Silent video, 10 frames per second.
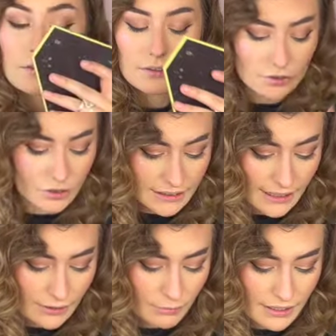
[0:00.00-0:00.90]
So just
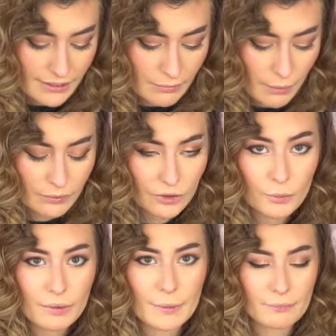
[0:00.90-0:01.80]
kind of muddy them up a little
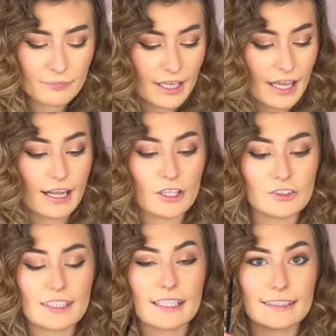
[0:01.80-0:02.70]
bit. I also
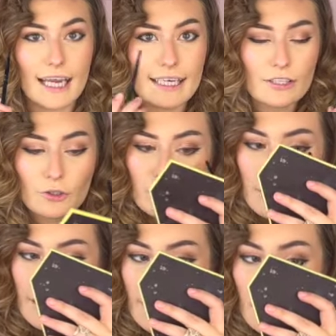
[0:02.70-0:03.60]
take a tiny little
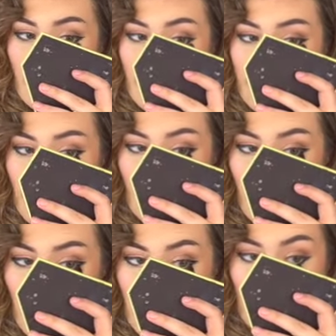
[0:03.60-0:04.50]
bit and bring that
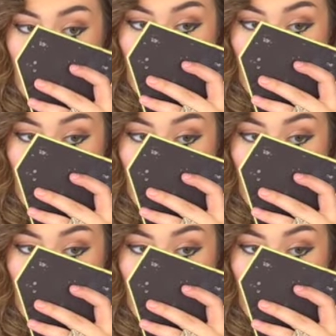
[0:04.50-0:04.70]
even